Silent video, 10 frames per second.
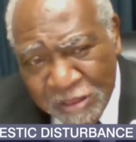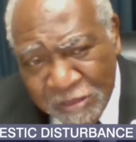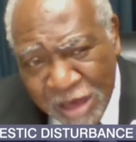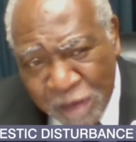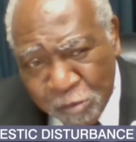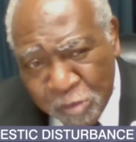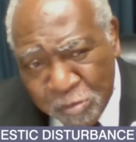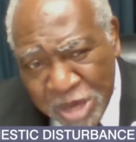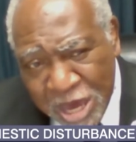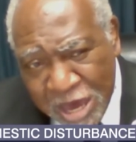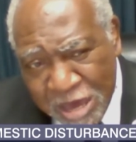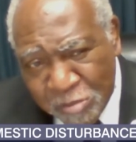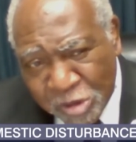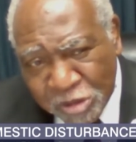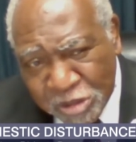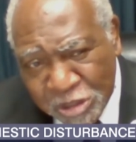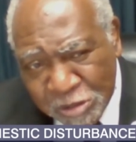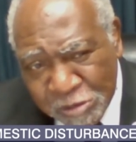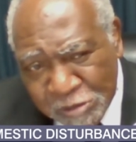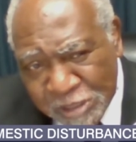that will be able
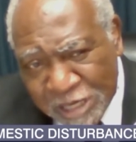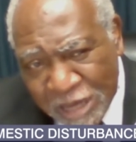to